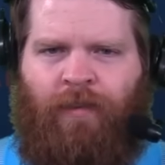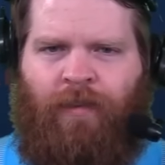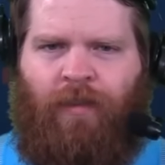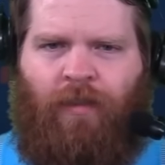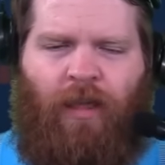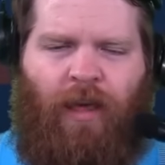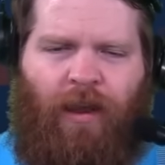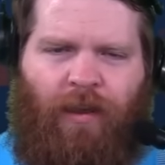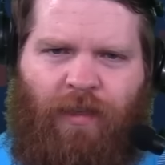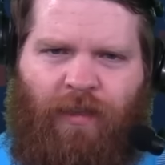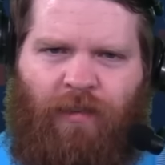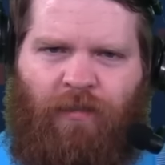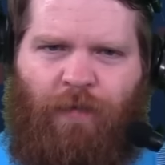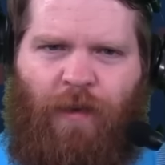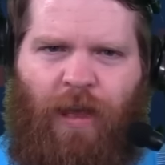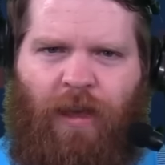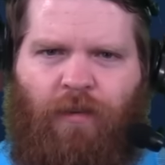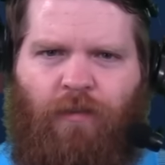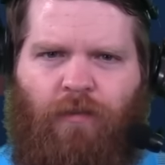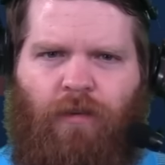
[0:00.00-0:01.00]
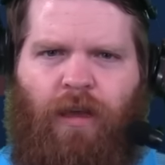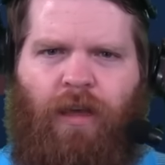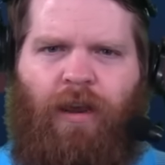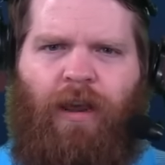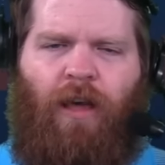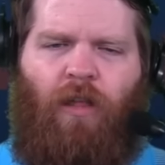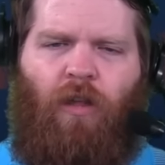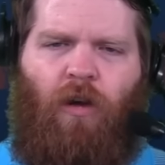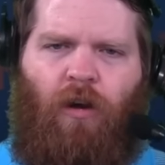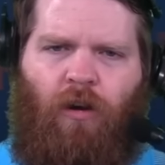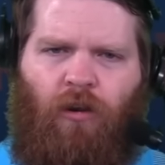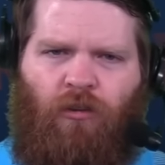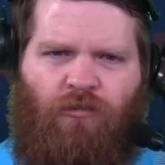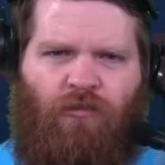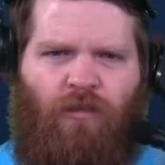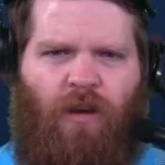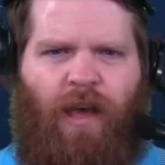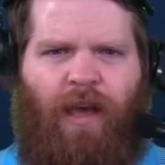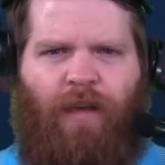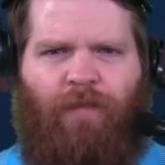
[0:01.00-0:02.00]
a lot of things factor in, how long are
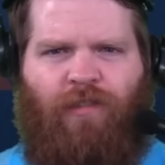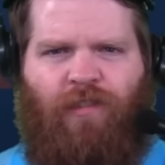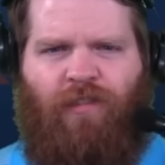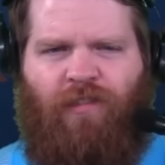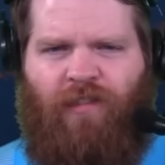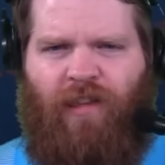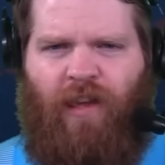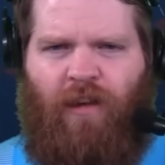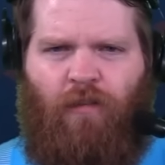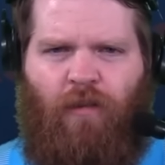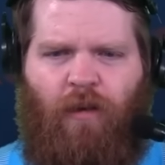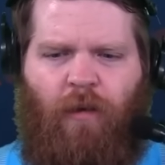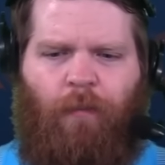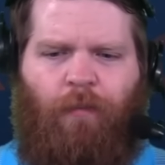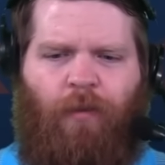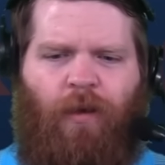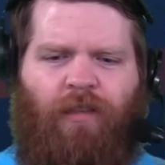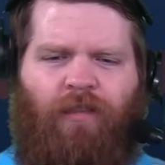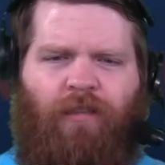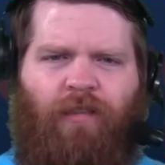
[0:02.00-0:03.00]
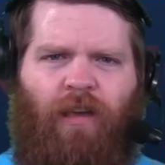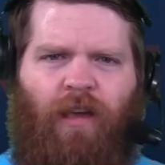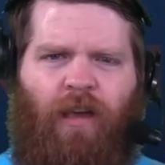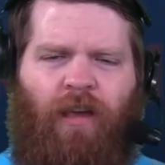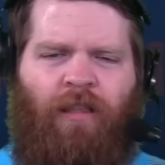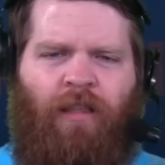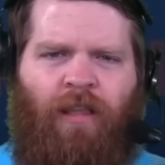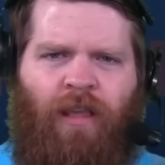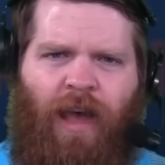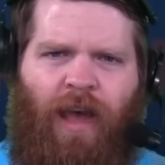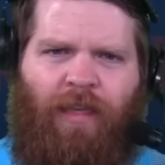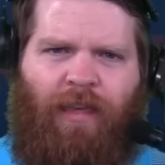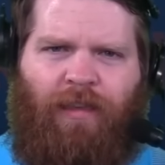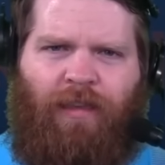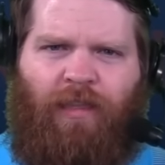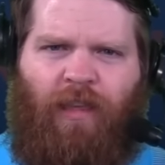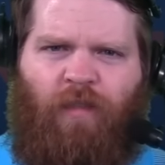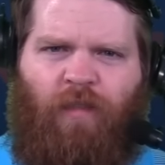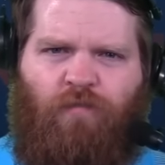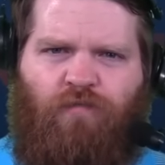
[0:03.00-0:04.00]
drives, et cetera. But I
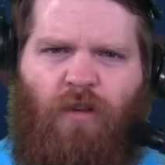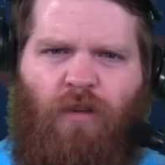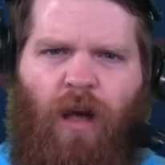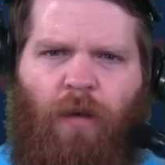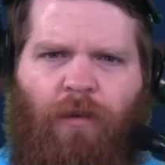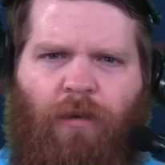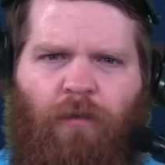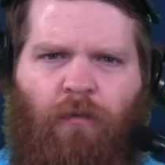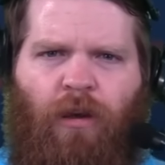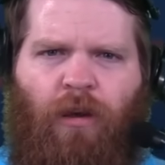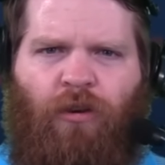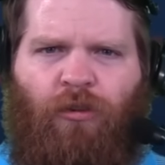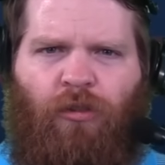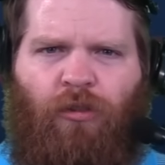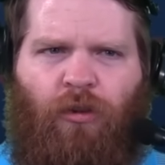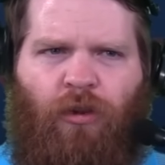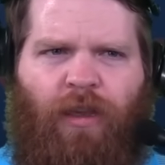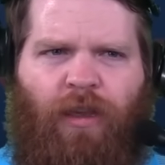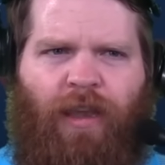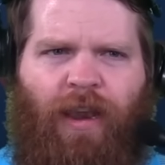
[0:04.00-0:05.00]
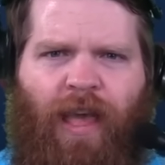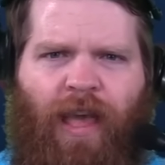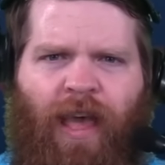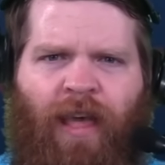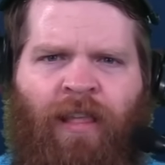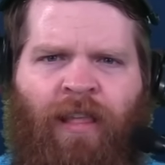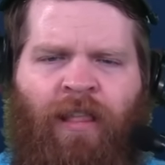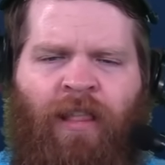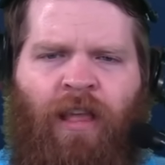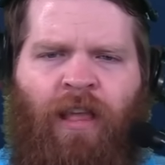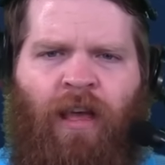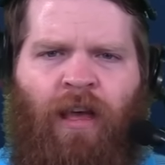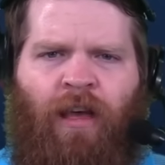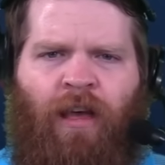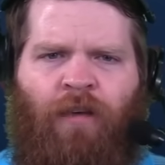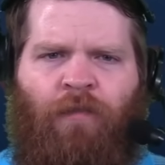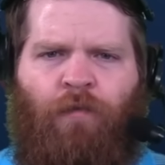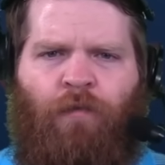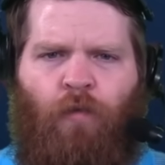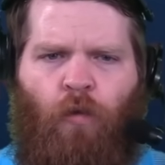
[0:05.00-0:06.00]
think that's probably what you're looking at
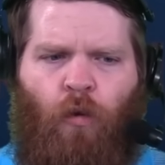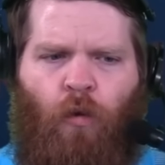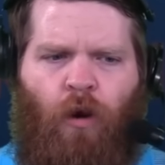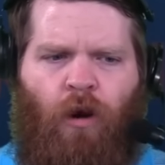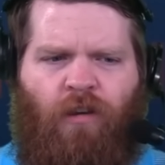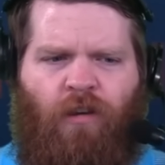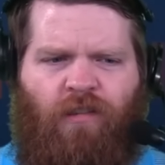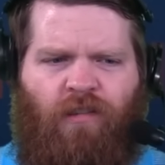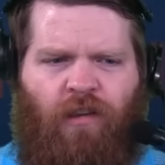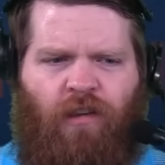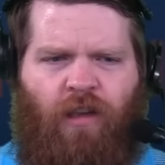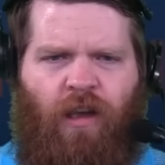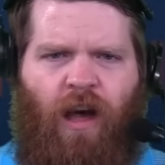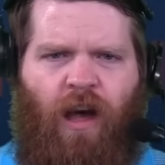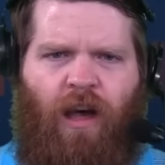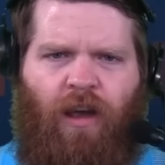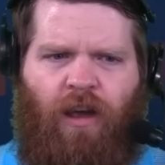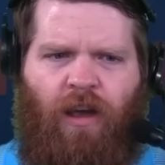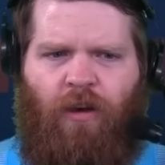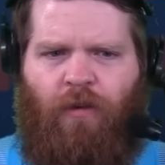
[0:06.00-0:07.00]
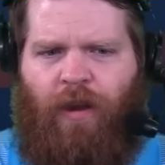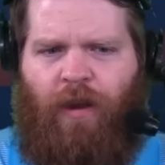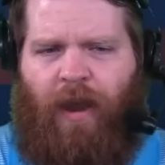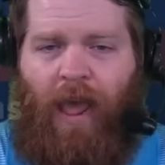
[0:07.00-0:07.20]
for Chicago. And,